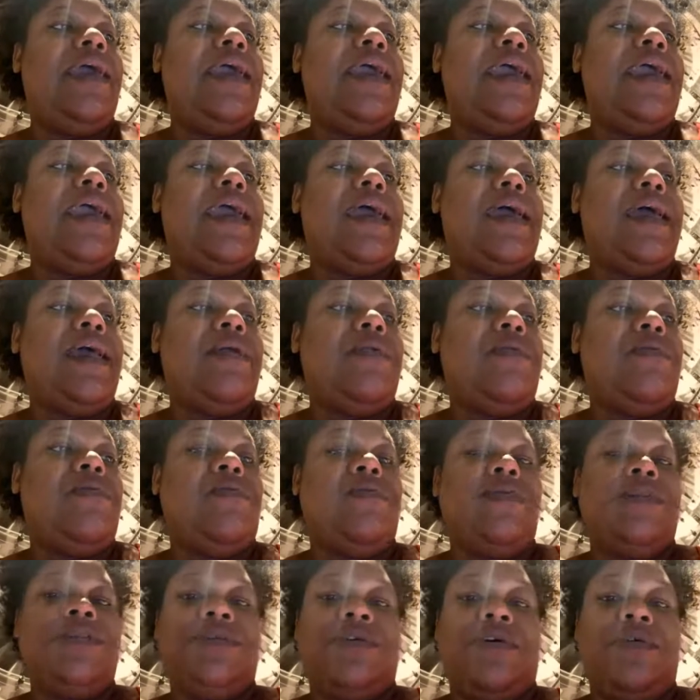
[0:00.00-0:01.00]
and
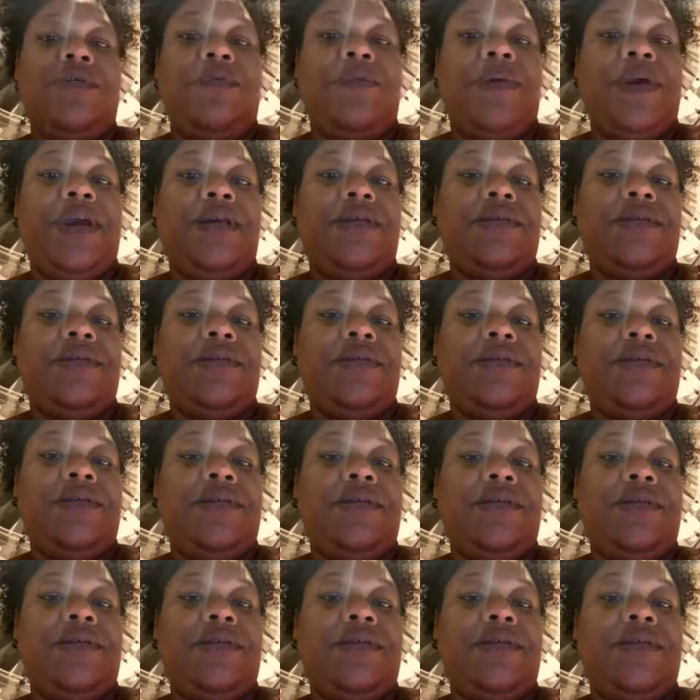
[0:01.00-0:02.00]
was open
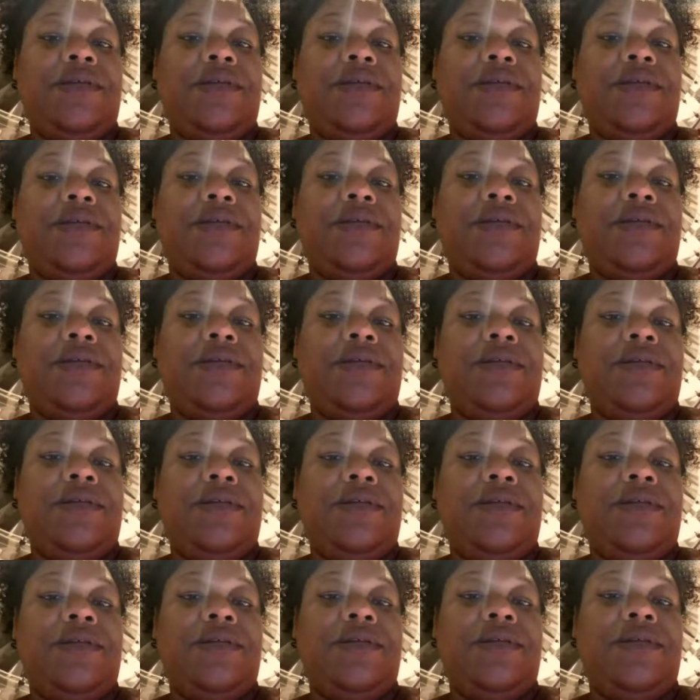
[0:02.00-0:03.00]
to those who
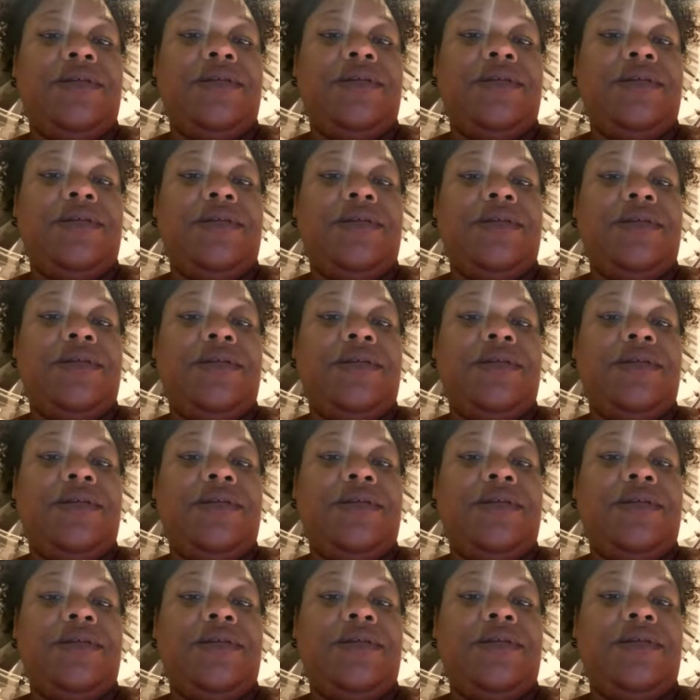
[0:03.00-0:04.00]
wanted to
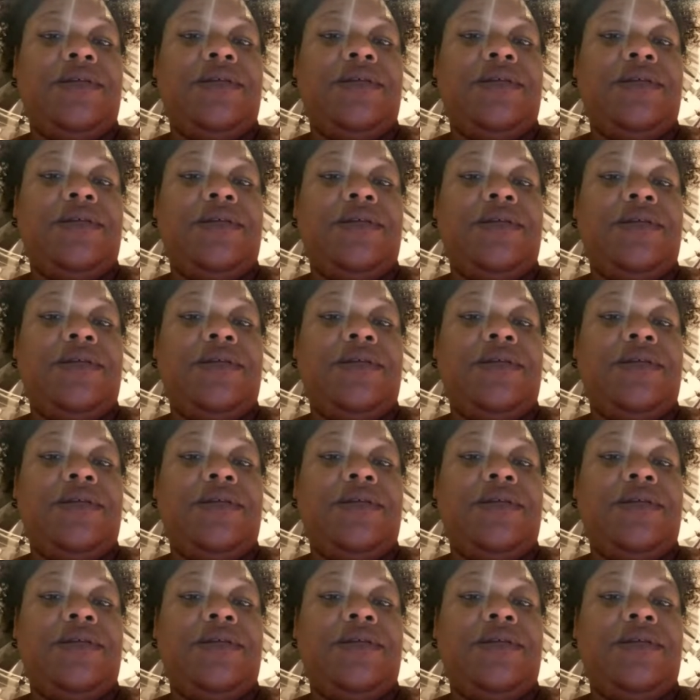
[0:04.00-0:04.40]
participate.